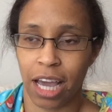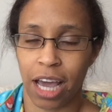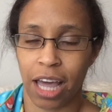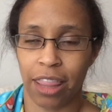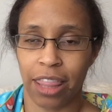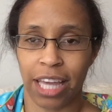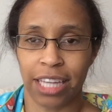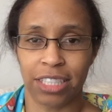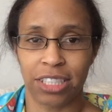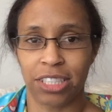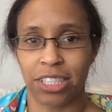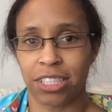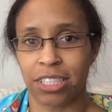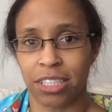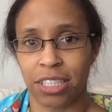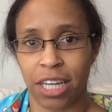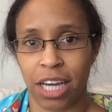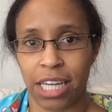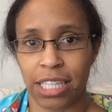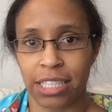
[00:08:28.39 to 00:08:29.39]
that's just
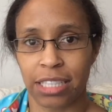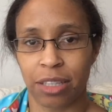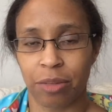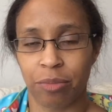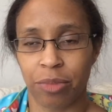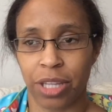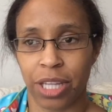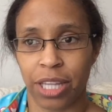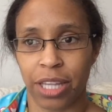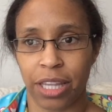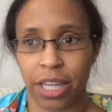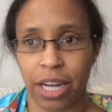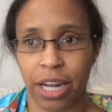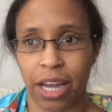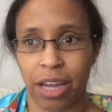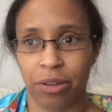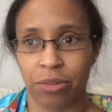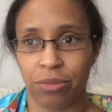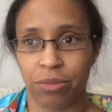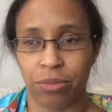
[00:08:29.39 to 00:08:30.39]
not something that
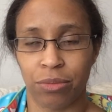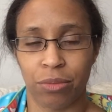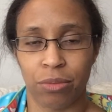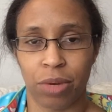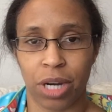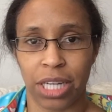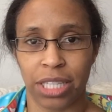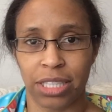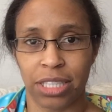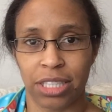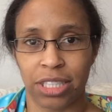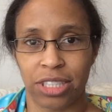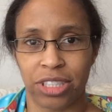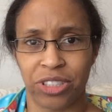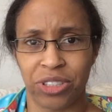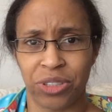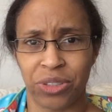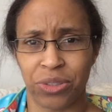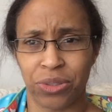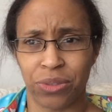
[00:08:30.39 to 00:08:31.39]
I want to
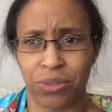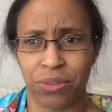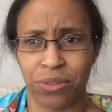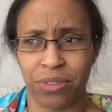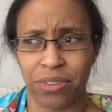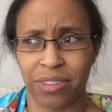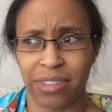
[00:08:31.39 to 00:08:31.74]
do.